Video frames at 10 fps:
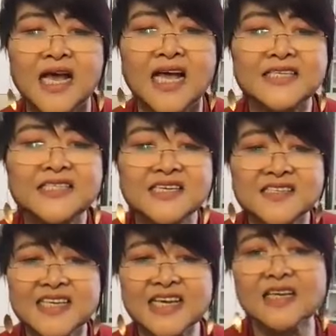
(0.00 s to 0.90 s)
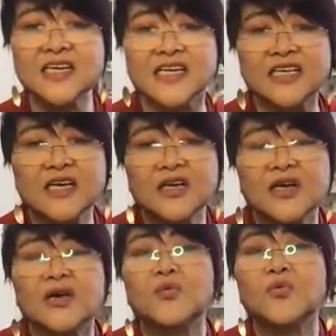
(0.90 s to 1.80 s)
And secondly,
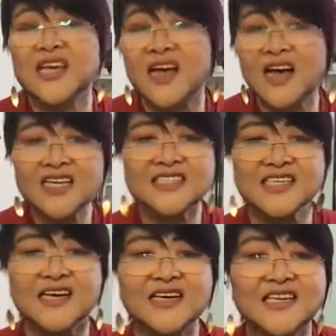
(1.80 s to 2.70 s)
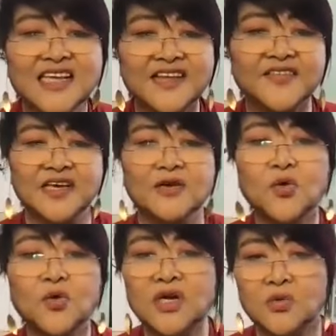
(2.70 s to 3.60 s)
we can't get there
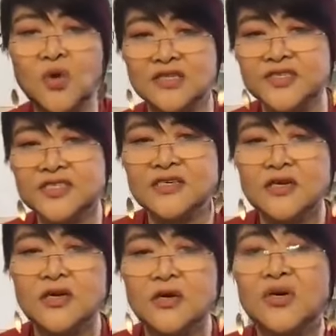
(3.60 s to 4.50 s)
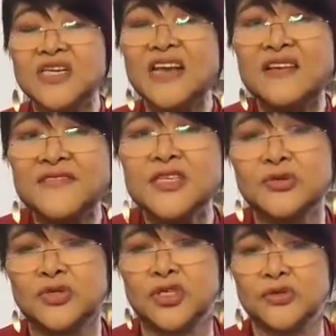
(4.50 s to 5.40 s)
all at once. Whatever
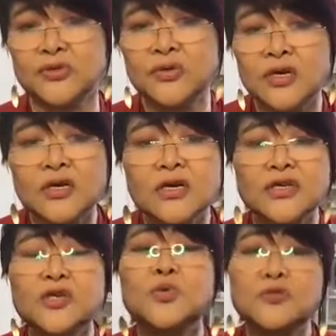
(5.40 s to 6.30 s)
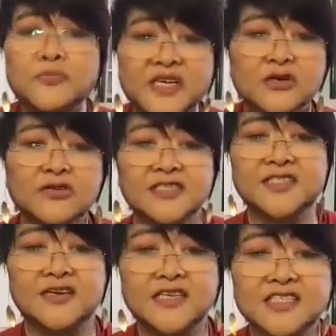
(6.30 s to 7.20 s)
you do, you will be
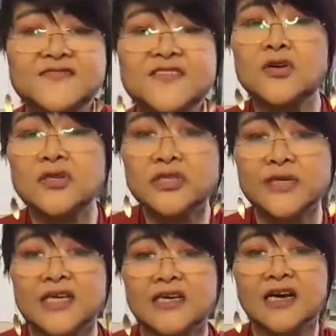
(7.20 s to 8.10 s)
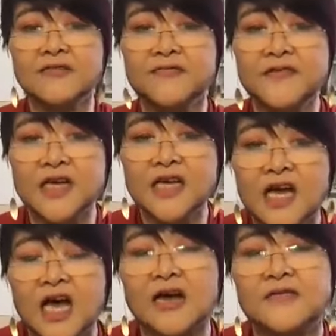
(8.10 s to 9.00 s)
criticized for not doing enough,
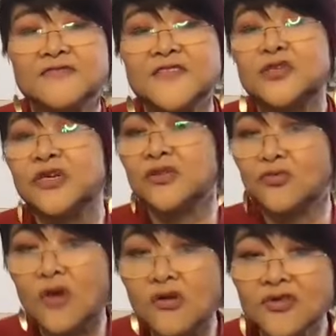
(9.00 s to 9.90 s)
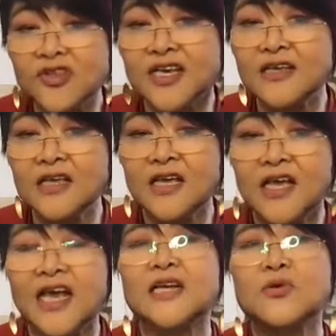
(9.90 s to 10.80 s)
for doing the wrong thing.
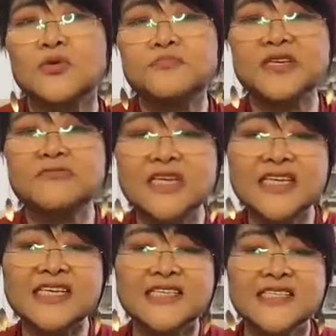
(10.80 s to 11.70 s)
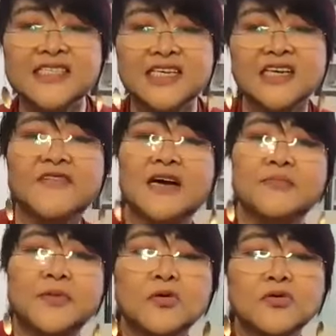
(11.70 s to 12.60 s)
And it would be really easy to give
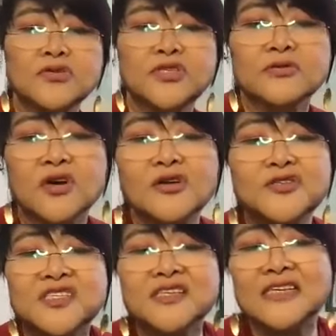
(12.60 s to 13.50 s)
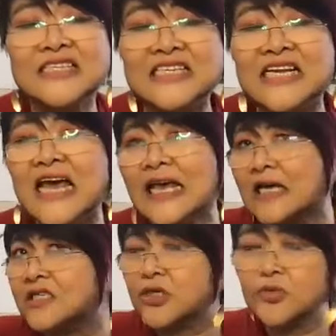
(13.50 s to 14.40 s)
up or to constantly delay
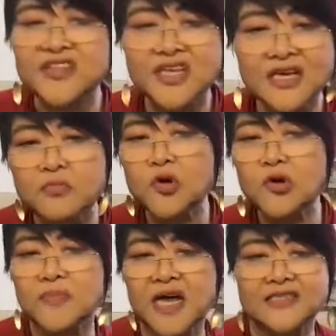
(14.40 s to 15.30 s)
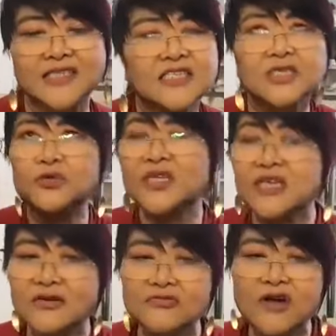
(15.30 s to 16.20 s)
until we think more about it, until we
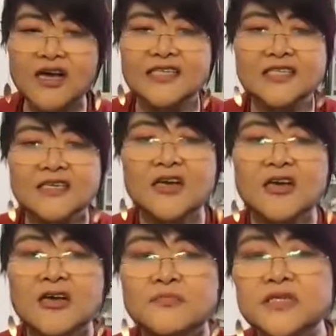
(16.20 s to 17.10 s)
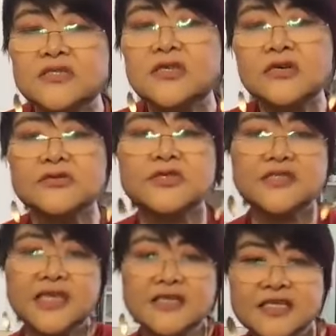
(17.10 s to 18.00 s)
get it right. But note
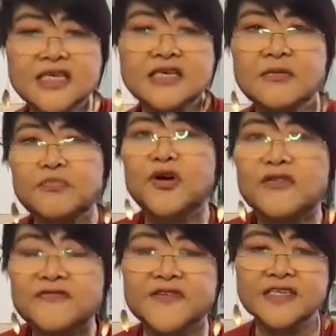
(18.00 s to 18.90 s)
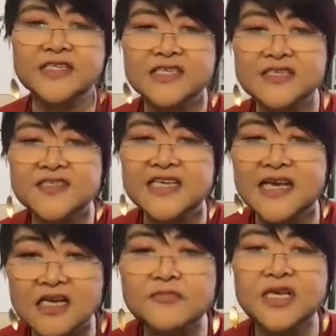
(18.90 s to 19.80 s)
that the perfect is the
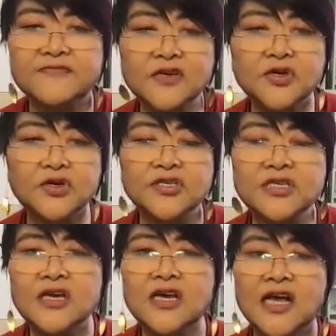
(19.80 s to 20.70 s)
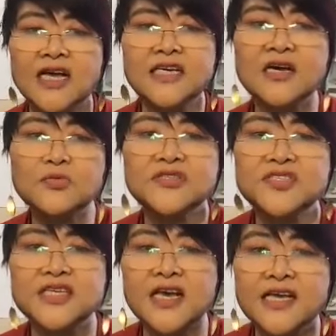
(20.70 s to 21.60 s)
enemy of the good. And I would
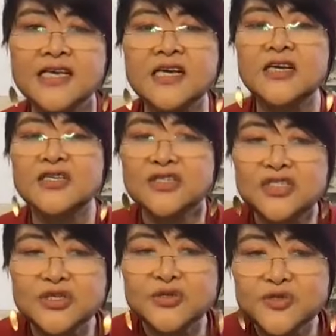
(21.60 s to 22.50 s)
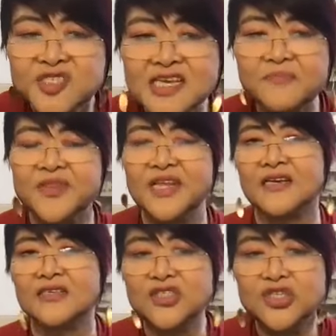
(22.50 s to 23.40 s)
say, do
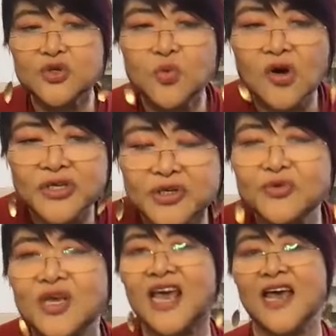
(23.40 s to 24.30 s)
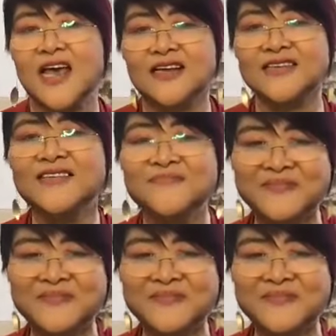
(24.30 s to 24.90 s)
something, do what you can.